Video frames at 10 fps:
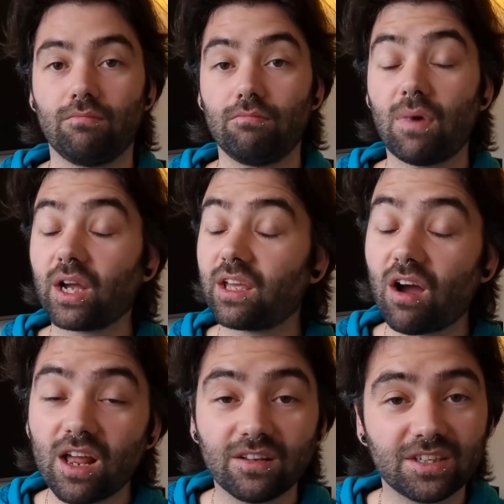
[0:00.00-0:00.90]
Monkey
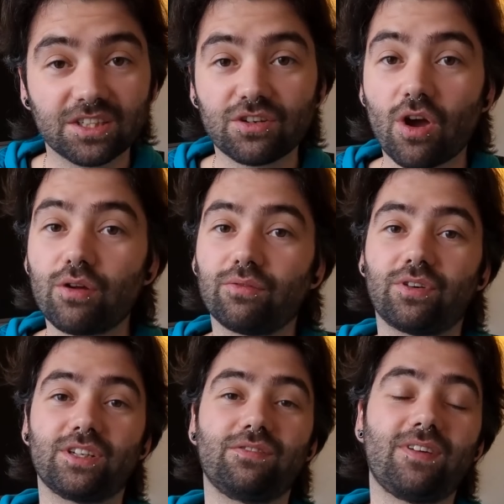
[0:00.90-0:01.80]
Island is known for
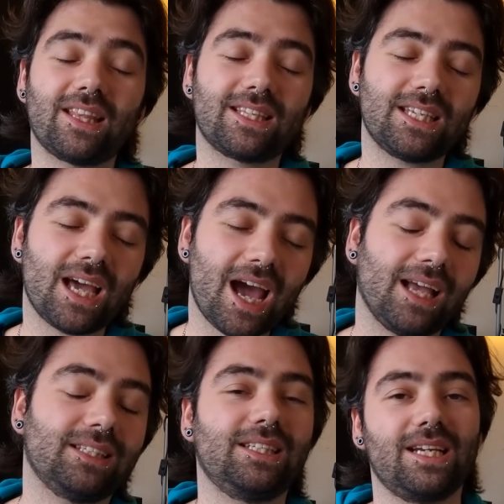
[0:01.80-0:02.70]
its
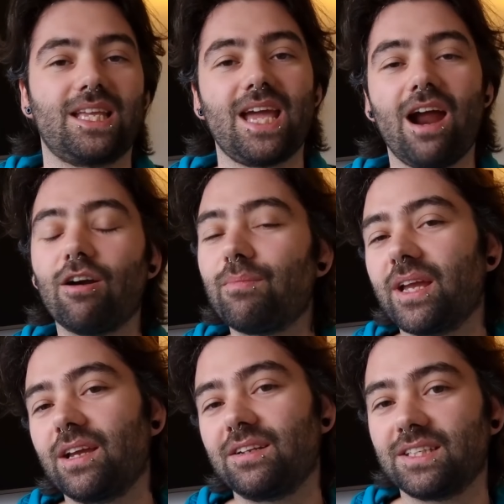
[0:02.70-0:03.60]
fantastic
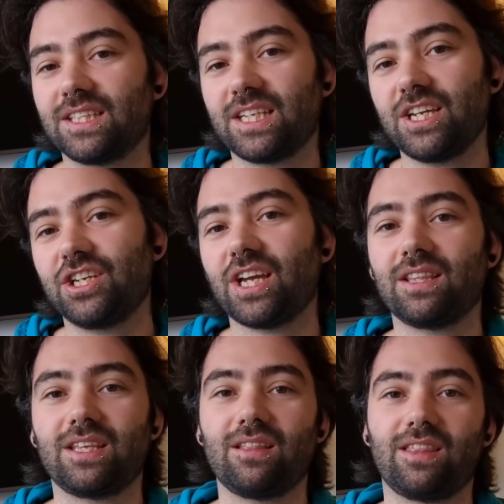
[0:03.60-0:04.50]
Caribbean and sea
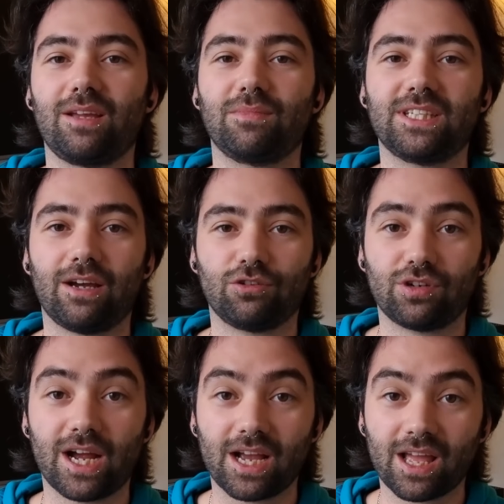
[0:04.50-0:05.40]
shanty themed
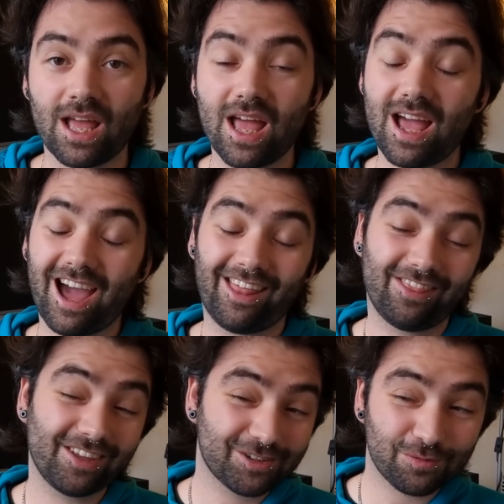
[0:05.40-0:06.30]
soundtrack, and
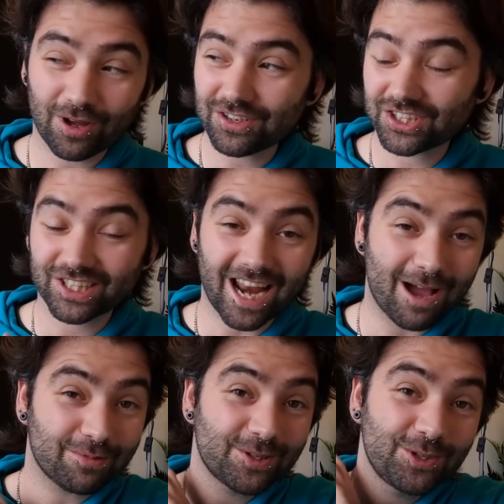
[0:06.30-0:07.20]
this one
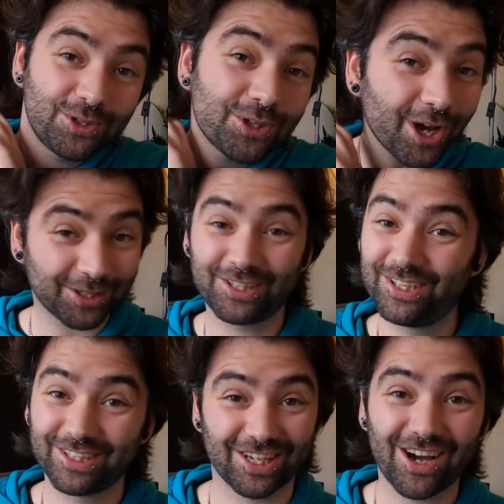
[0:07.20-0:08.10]
slaps just
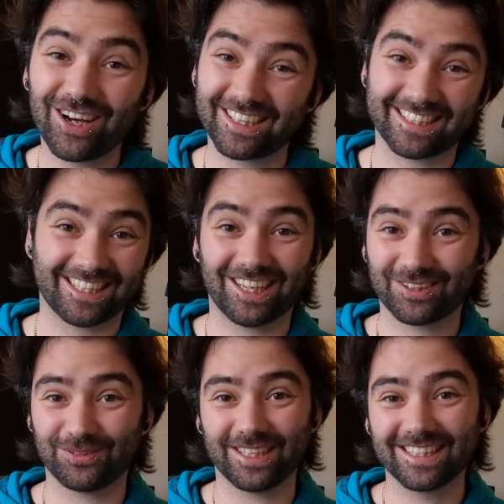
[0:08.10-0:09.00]
as hard as the
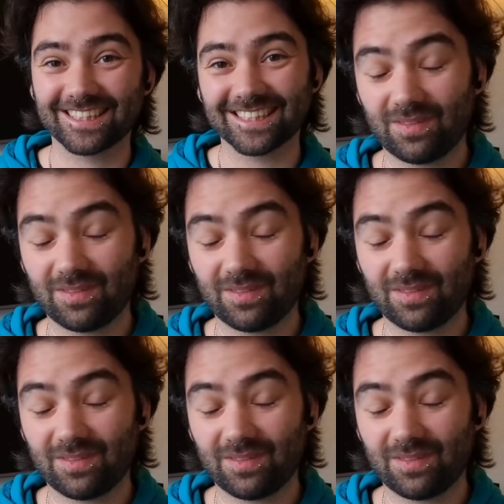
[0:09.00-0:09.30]
other ones.